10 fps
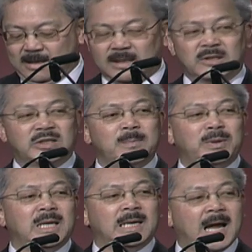to
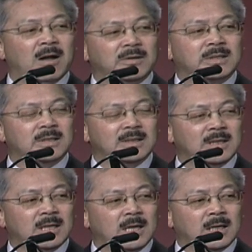simply announce
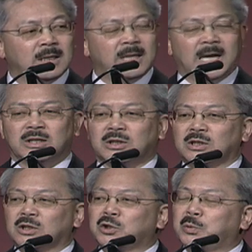that
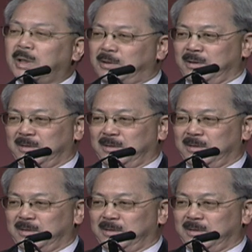Twitter